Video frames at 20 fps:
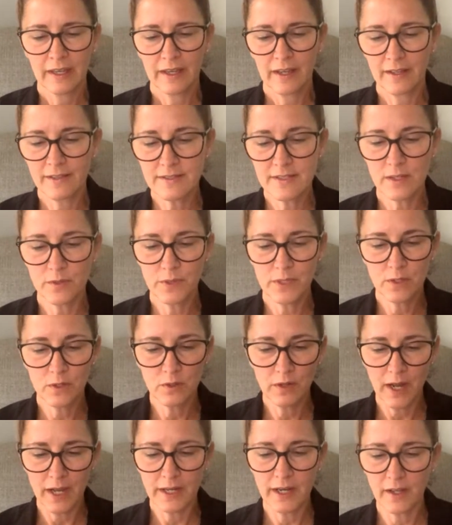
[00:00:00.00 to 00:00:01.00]
And so he
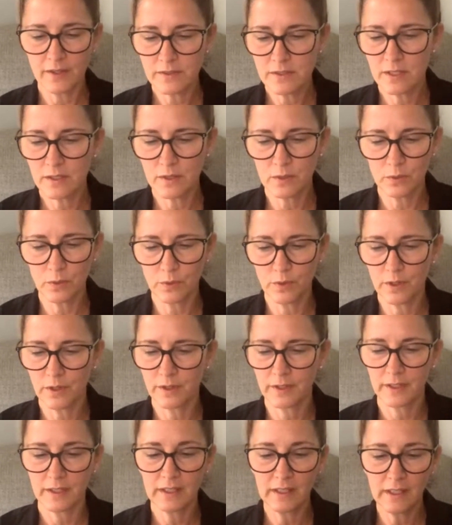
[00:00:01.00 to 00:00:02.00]
cried out to the
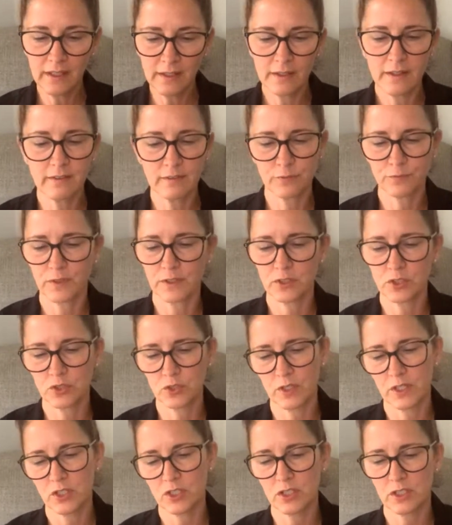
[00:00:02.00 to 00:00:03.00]
Lord in his
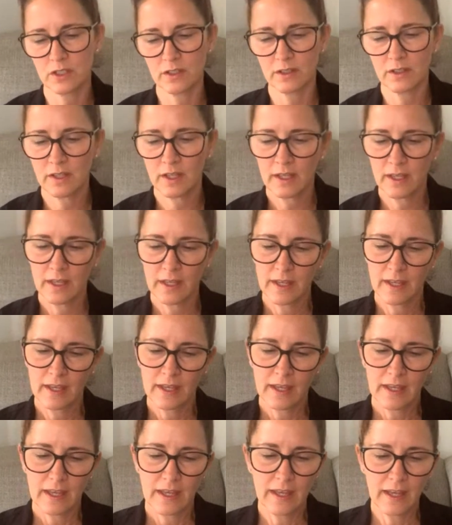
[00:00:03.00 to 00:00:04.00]
frustration.
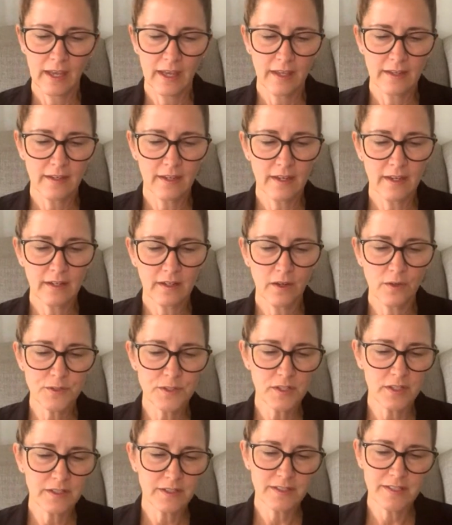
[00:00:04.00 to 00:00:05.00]
And then it
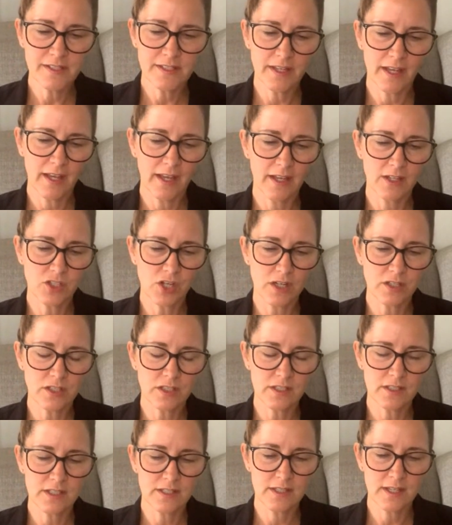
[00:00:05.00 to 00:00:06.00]
goes on to say,
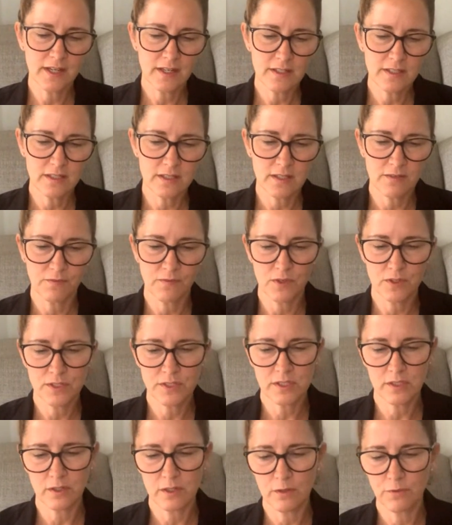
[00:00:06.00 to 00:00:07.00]
Judges 6,
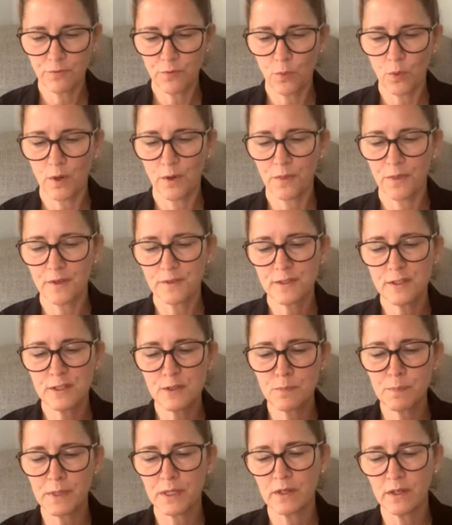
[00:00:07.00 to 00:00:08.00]
verse 34 the
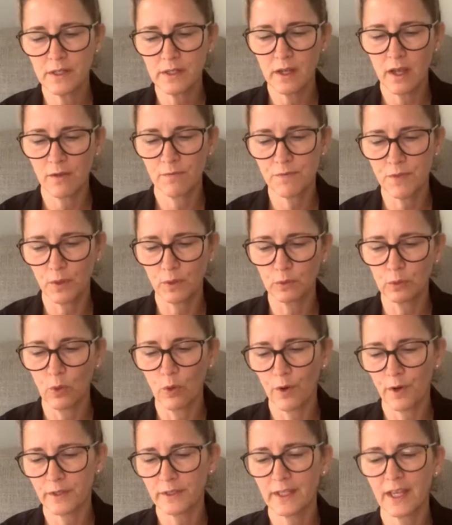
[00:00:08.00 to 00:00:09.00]
Spirit of the
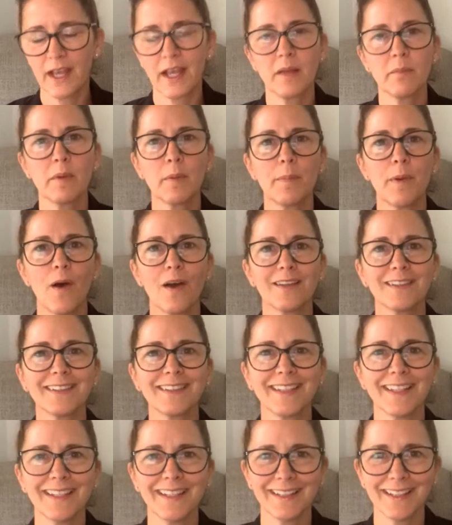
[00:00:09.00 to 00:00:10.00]
Lord came upon
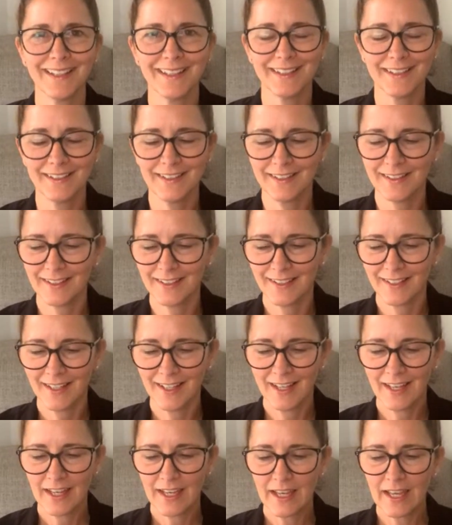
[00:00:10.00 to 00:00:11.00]
Gideon,
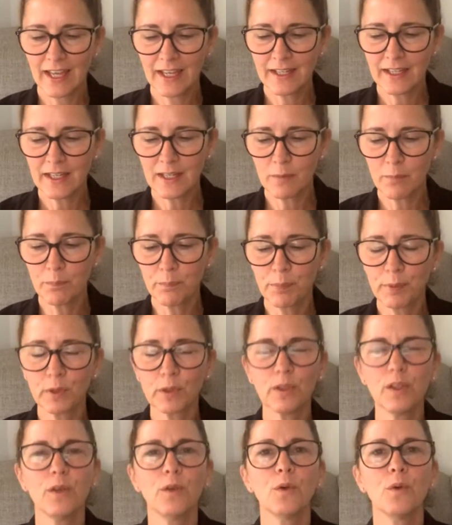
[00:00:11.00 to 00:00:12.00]
and he
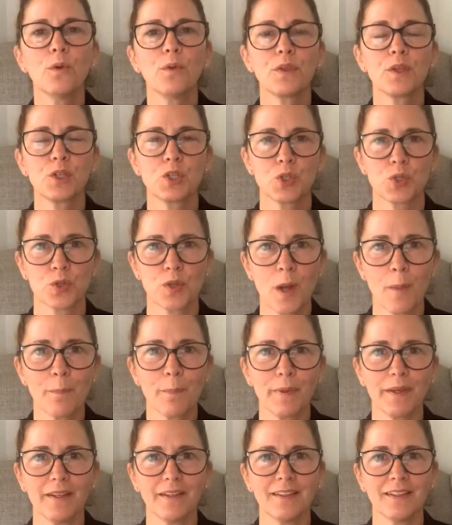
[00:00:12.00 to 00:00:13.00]
blew the
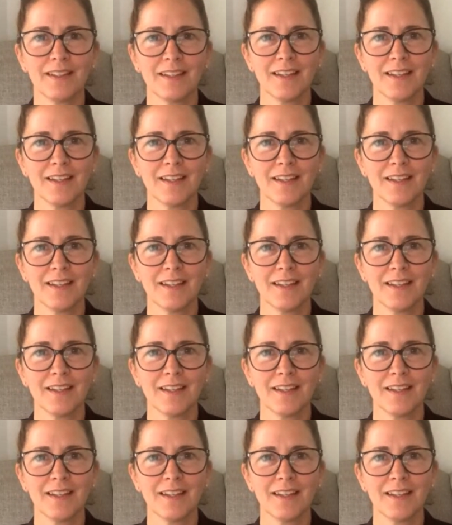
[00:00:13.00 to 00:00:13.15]
trumpet.